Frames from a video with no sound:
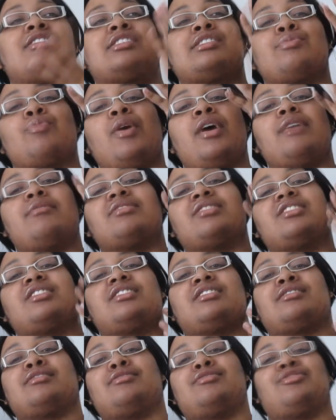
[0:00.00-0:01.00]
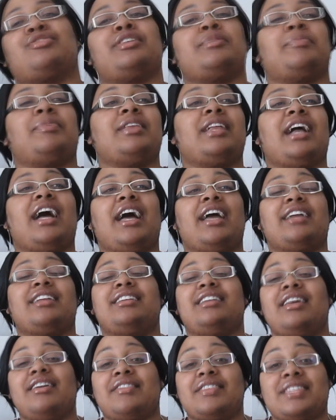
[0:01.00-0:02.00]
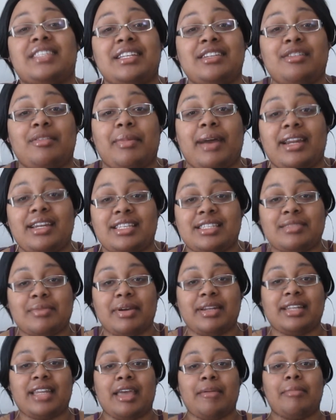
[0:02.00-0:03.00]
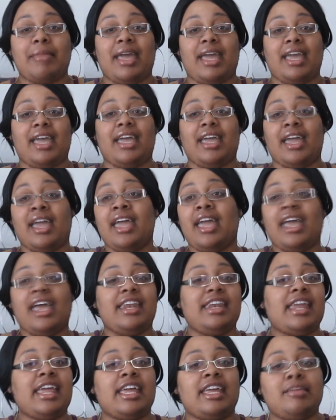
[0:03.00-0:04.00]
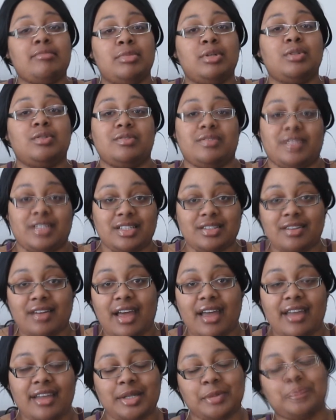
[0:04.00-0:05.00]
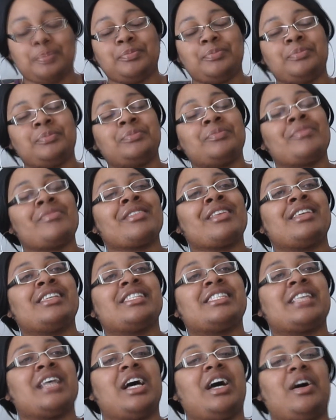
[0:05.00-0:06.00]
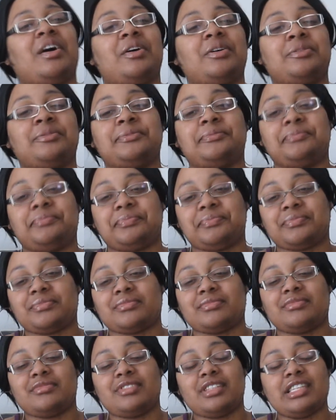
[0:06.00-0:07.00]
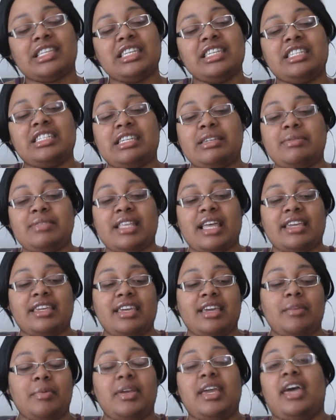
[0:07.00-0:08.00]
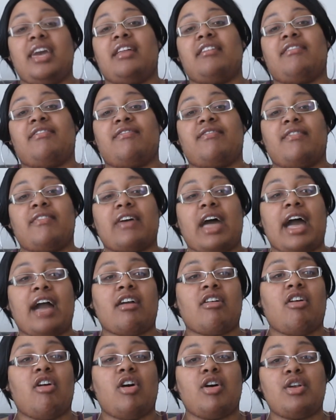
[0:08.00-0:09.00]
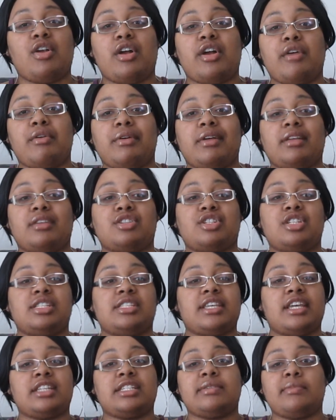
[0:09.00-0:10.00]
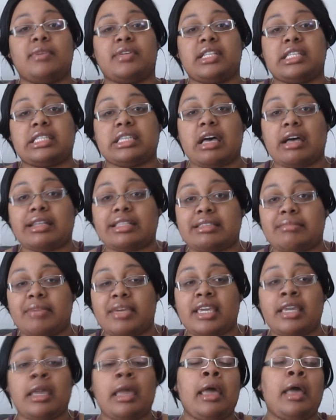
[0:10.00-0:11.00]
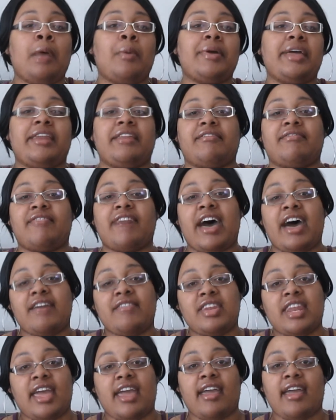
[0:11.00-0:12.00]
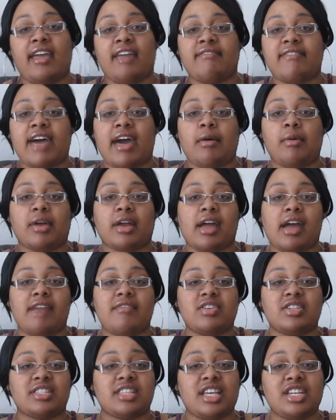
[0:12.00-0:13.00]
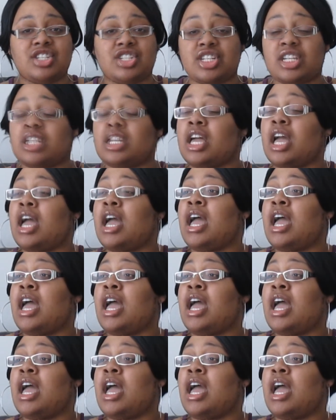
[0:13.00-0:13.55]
Sweat was just dripping. I ain't never seen nobody sweat that bad. And they ain't moving, okay? So, she was like, yeah, I called her and she said she wanted to talk to me. We had a 5.5 hour conversation.